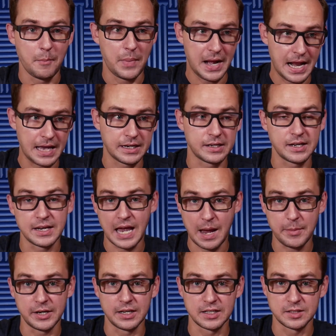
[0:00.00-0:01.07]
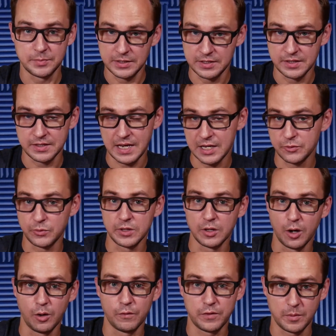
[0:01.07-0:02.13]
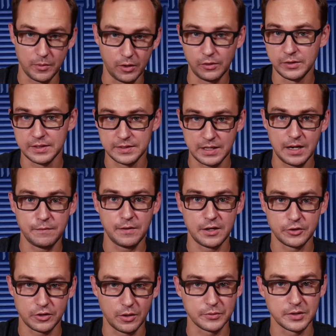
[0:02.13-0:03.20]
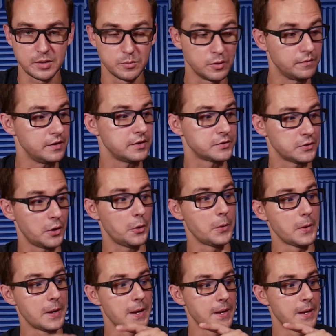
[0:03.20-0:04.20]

planet inhabiting species as we know from all these sci-fi shows and movies. So